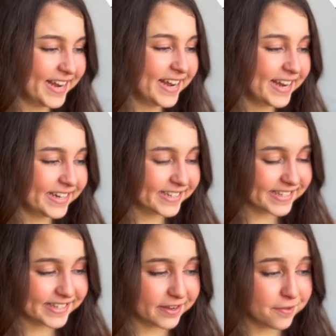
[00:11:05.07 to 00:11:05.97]
it
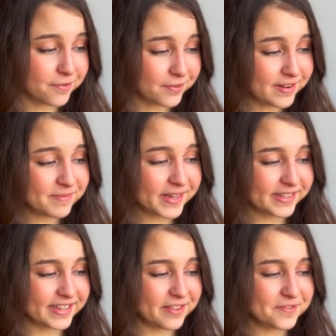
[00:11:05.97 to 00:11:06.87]
is
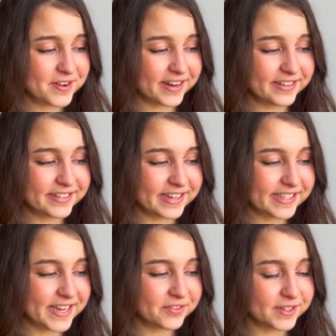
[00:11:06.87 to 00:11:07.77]

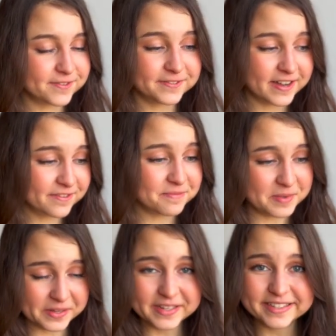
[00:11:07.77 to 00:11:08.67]

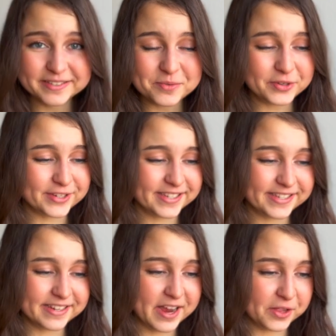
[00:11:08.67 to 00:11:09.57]
3,375,000,000, which
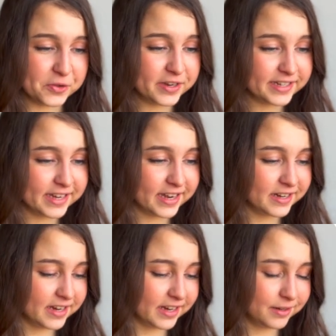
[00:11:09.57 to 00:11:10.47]
is a lot
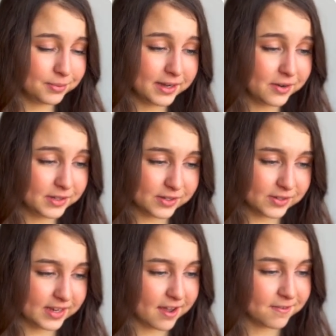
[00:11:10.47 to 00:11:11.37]
again. And if we go into
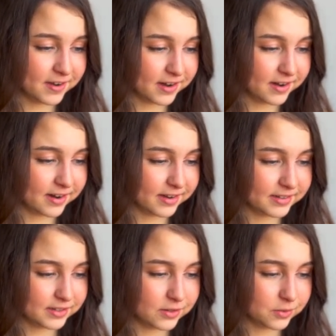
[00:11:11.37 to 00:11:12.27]

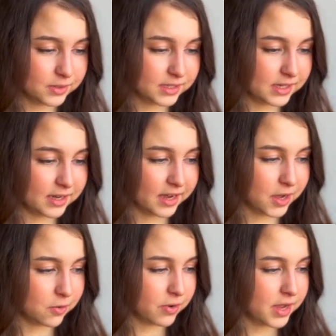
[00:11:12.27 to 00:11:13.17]
ZKFair, you will see
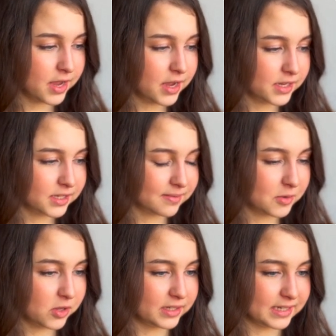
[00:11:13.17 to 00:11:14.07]
how
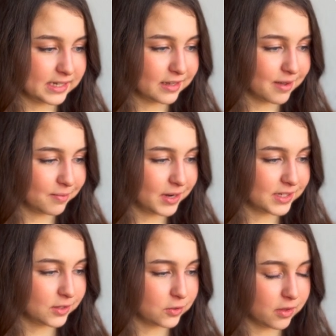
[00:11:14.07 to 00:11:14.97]
small it is in
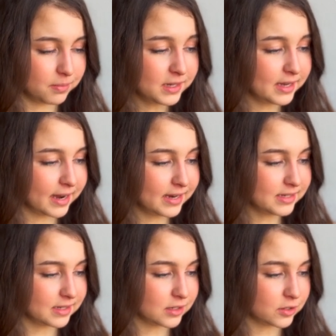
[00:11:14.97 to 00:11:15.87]
comparison to the big
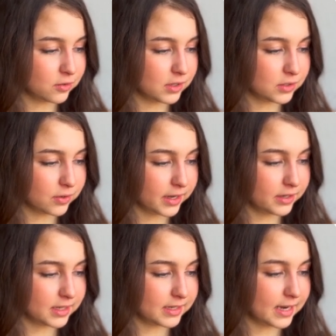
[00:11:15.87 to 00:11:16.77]
guys. It is only
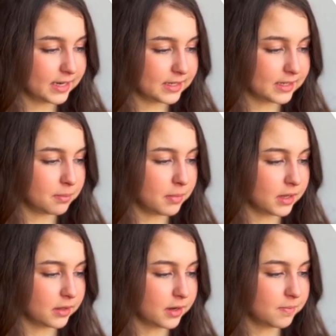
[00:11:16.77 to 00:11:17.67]
219
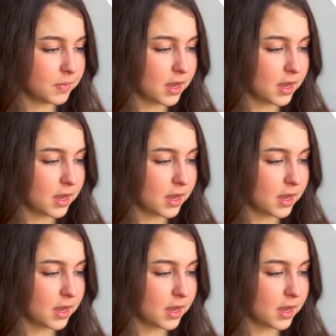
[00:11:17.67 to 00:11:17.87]
million,